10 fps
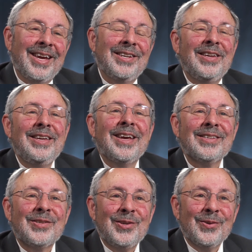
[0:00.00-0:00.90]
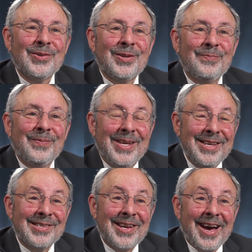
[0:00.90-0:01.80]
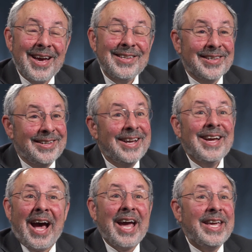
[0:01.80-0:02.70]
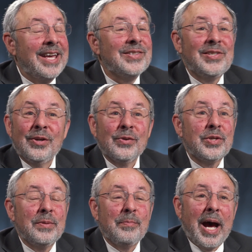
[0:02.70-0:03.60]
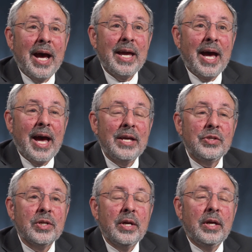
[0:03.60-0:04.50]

and he has tears in his eyes, and I had tears in my eyes.